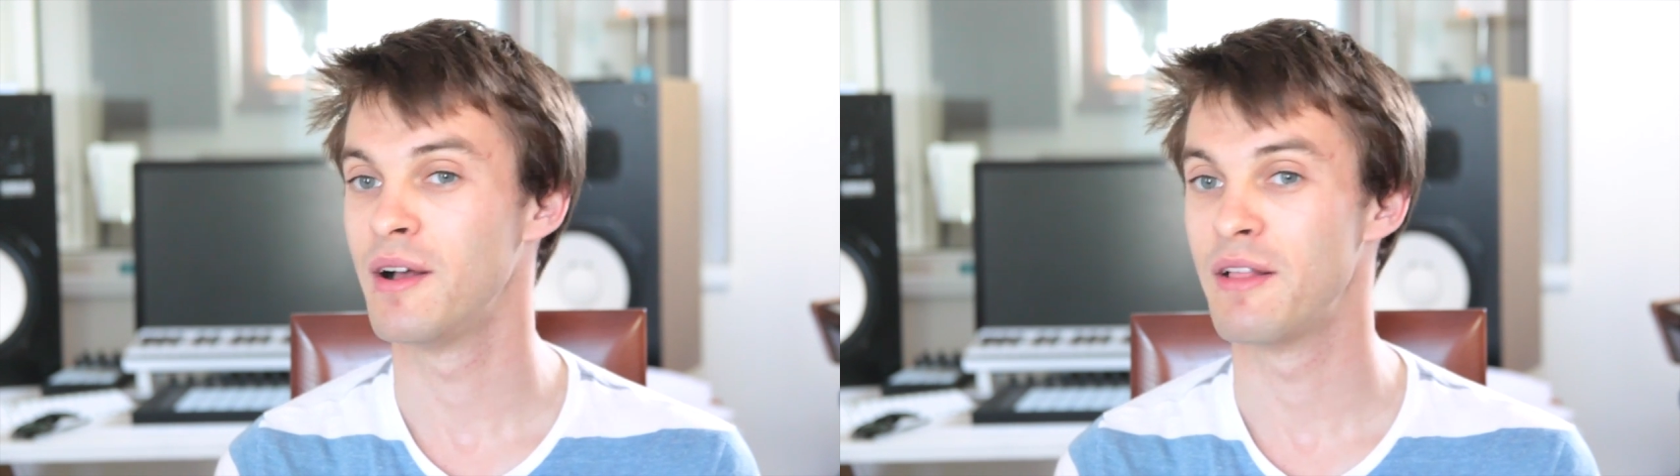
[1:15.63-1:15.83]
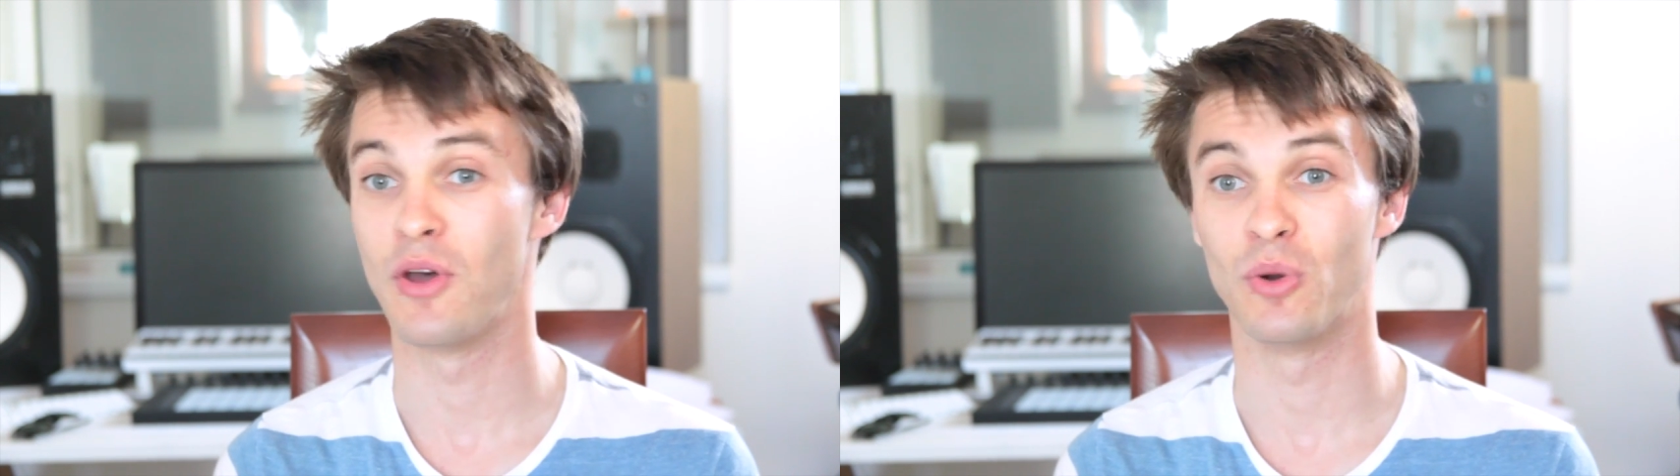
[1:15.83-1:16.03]

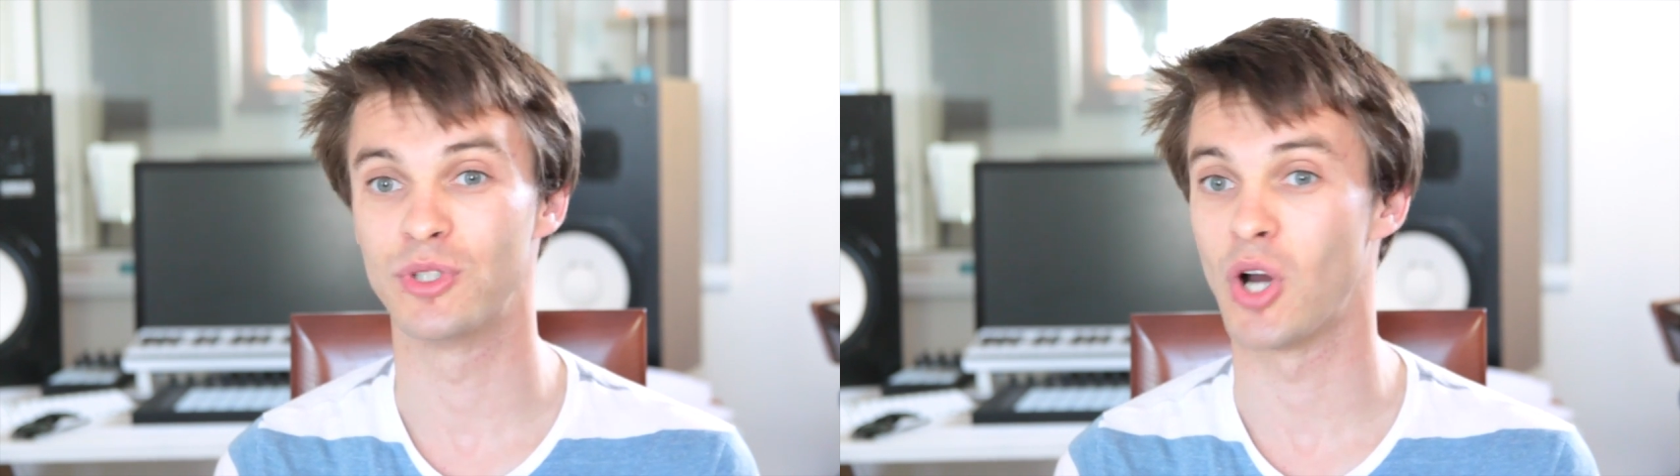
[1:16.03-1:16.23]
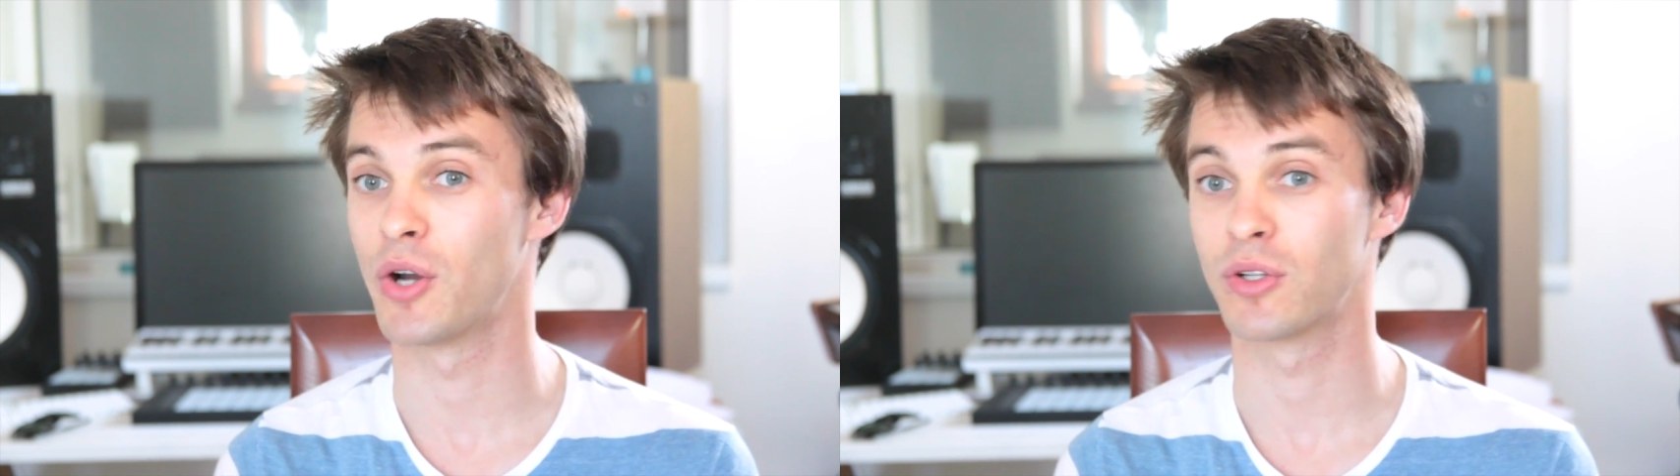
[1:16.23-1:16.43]
those
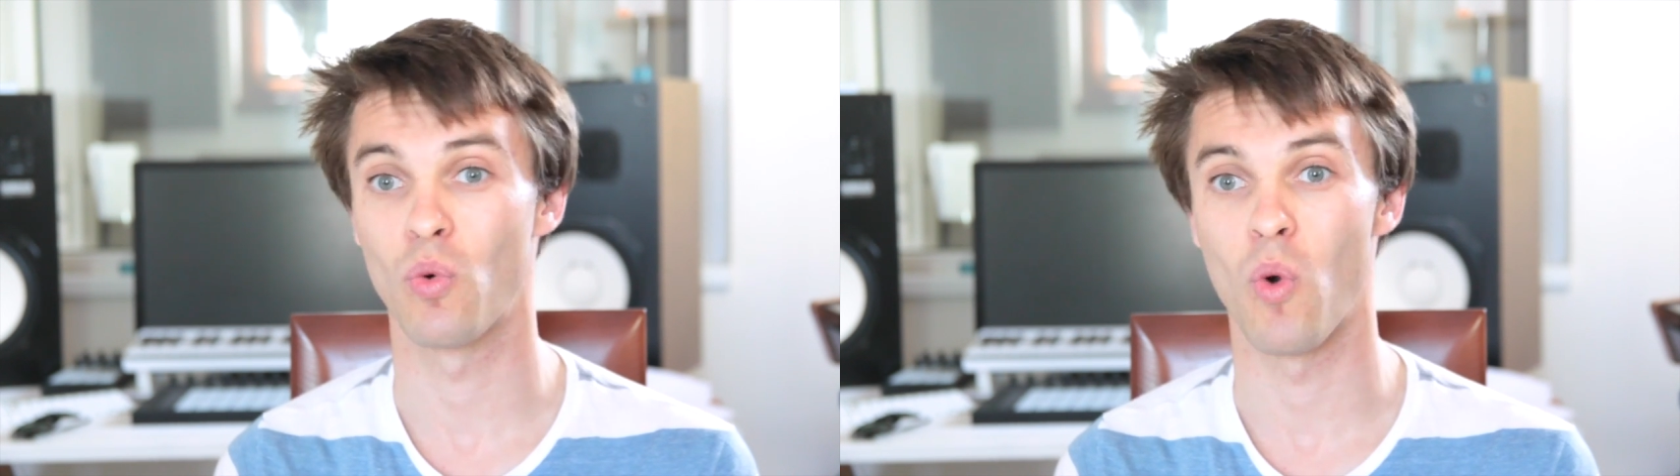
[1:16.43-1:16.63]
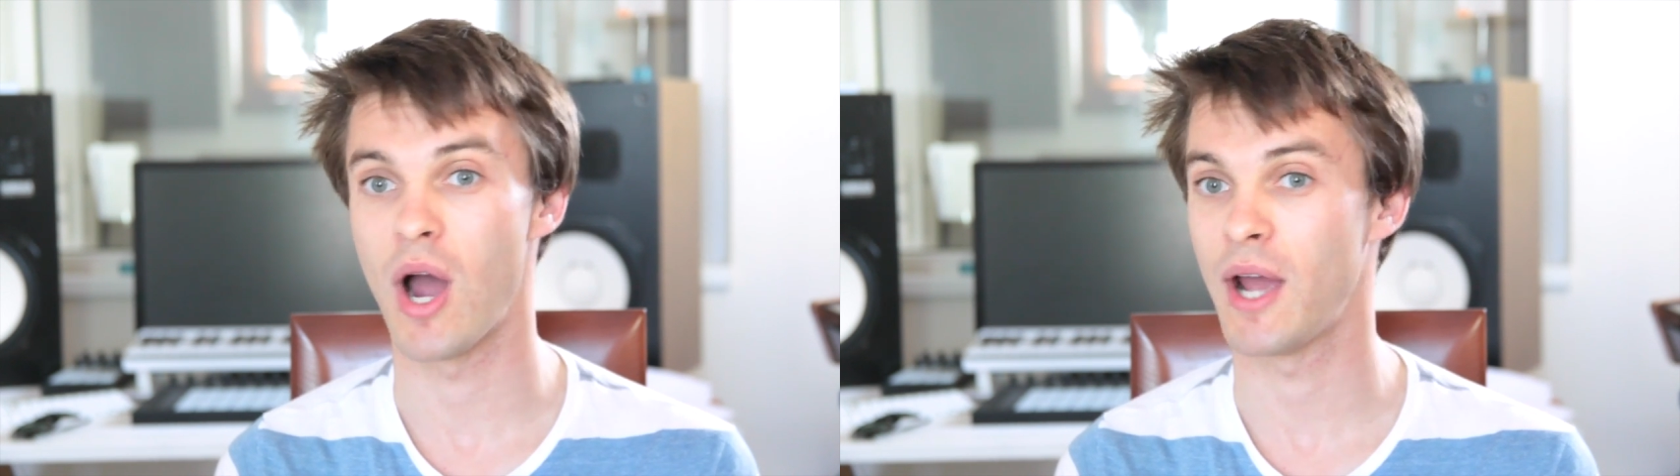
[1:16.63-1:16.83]
aren't
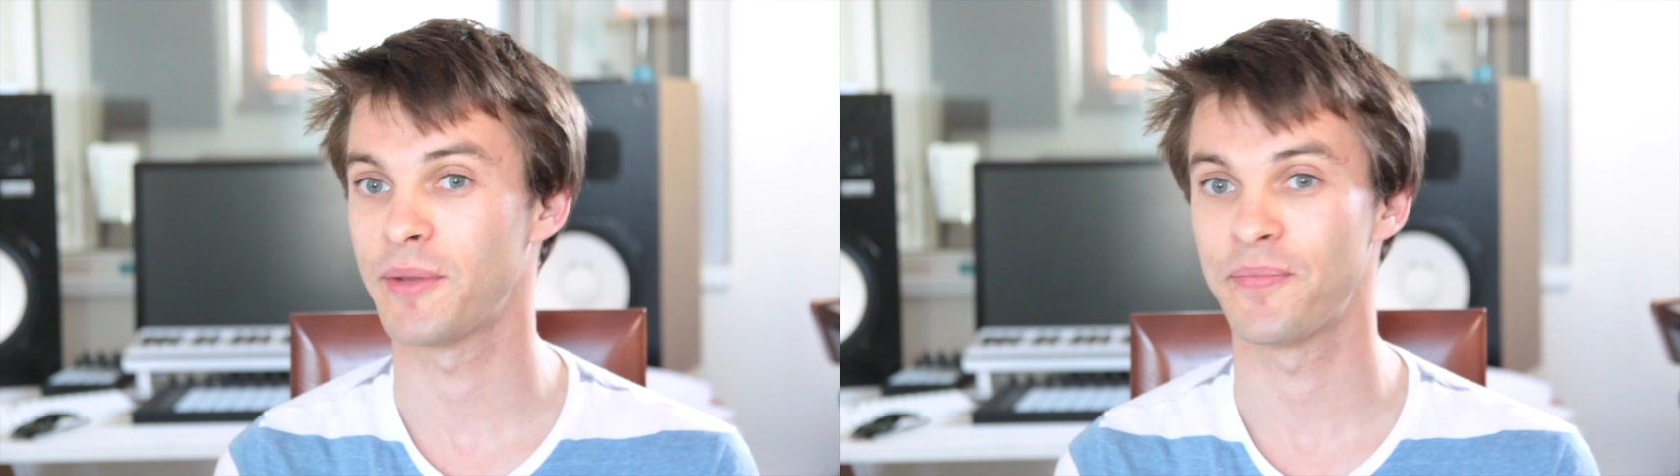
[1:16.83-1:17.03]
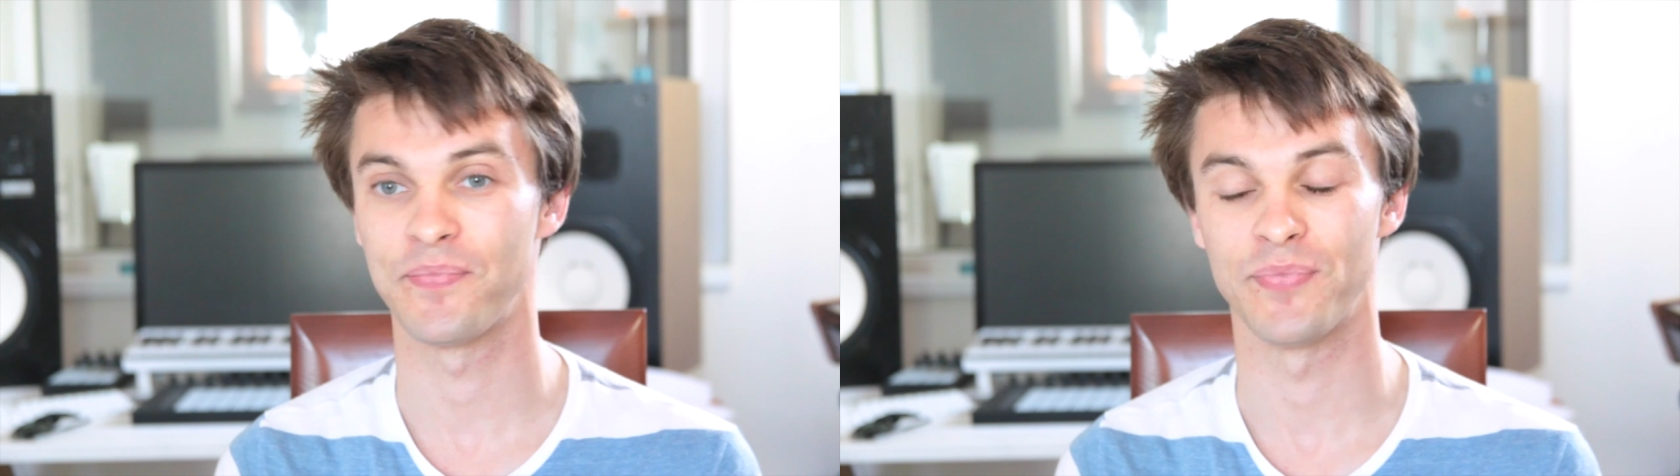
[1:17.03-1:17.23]
quiet,
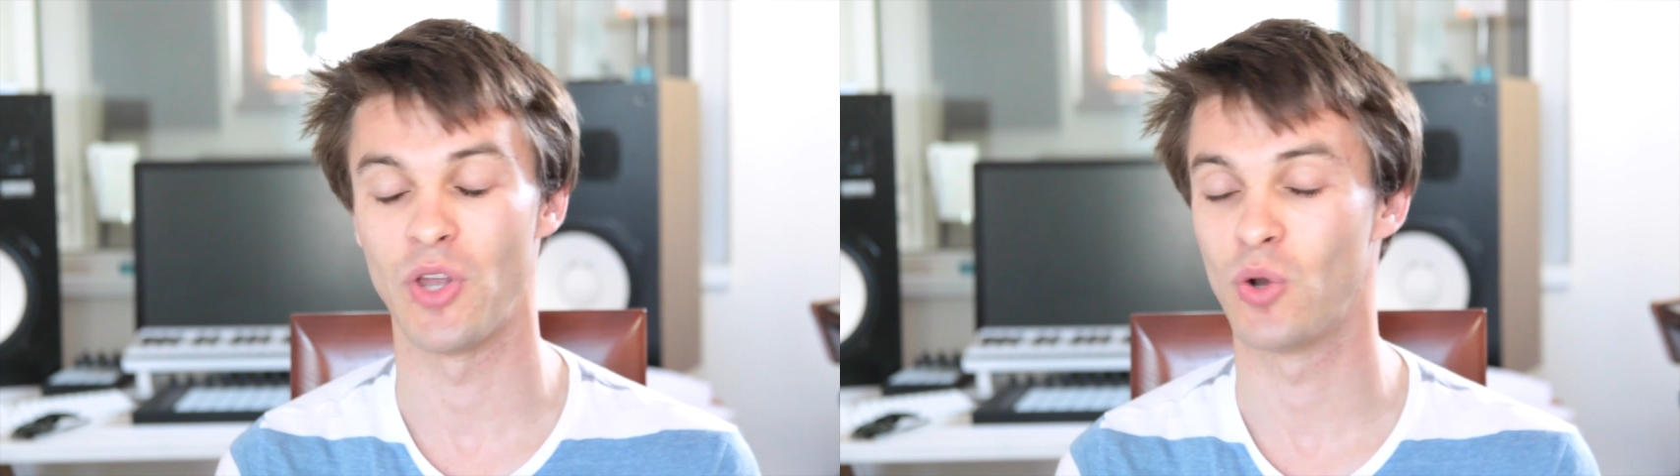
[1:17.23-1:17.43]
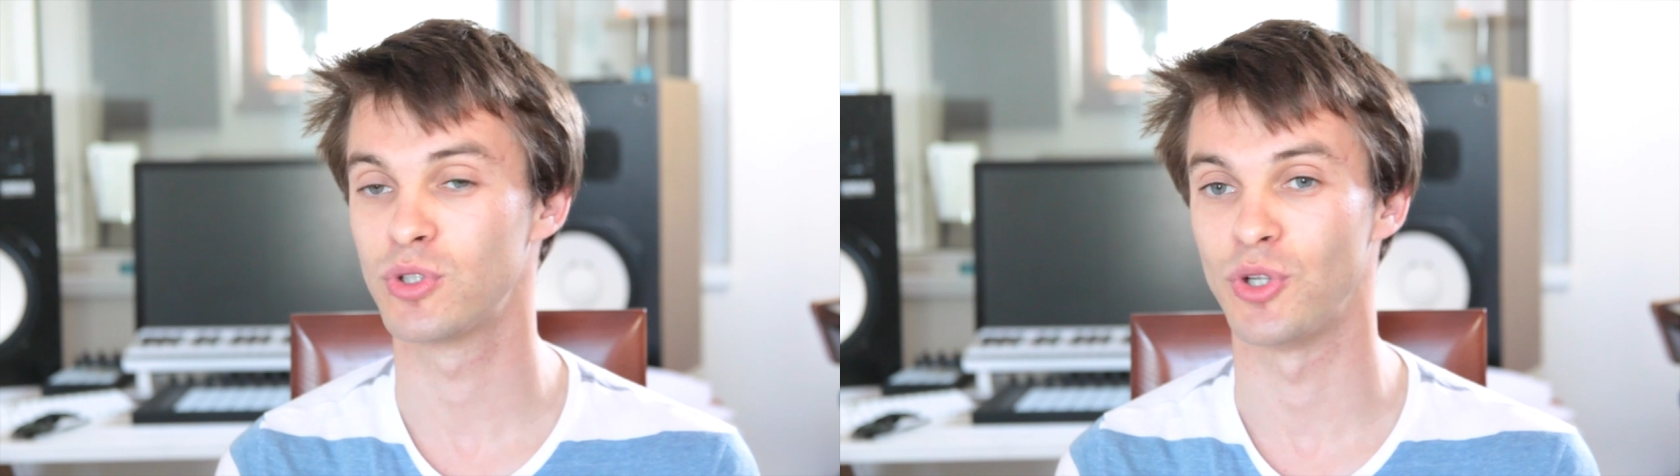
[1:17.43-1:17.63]

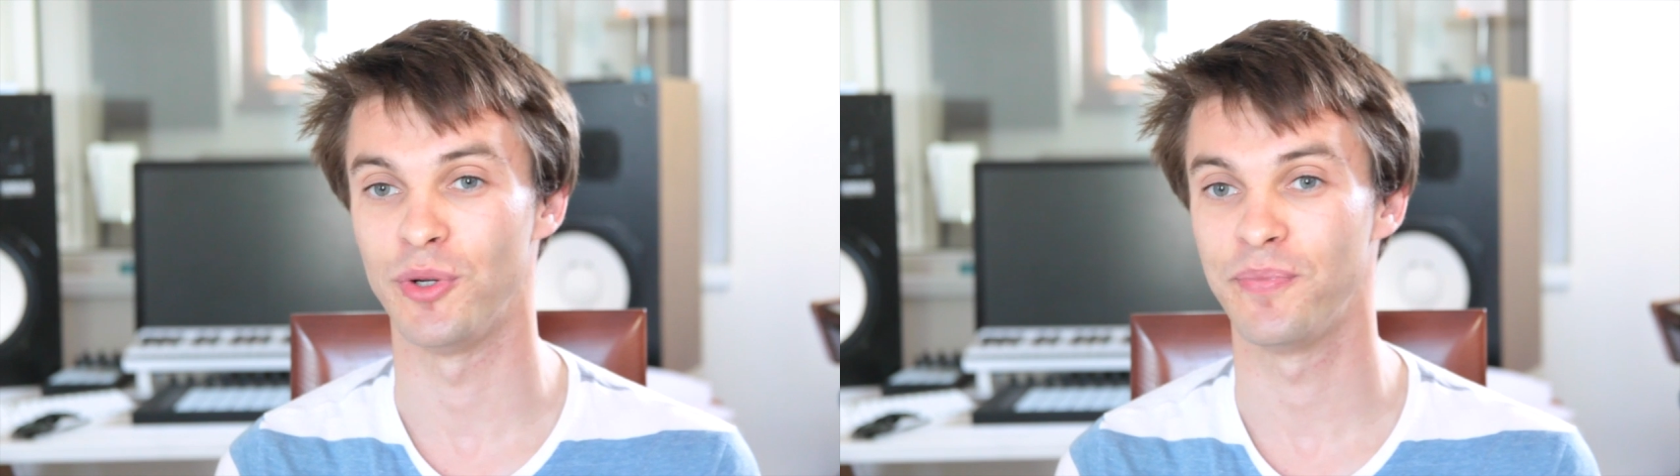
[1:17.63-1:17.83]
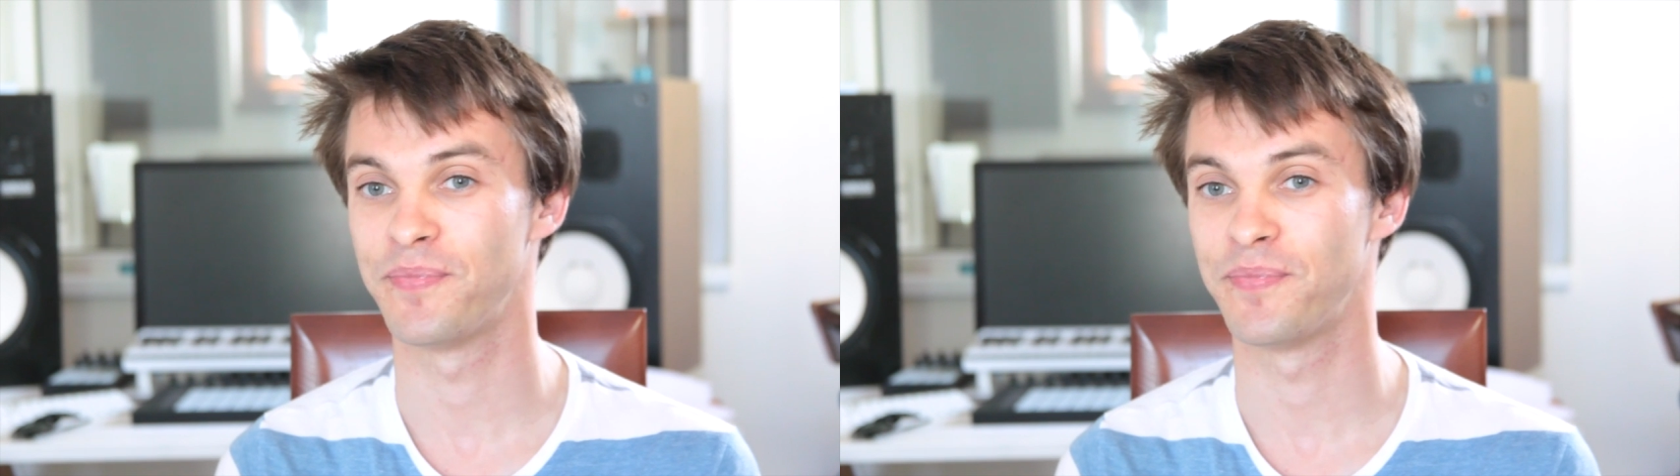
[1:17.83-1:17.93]
no sir.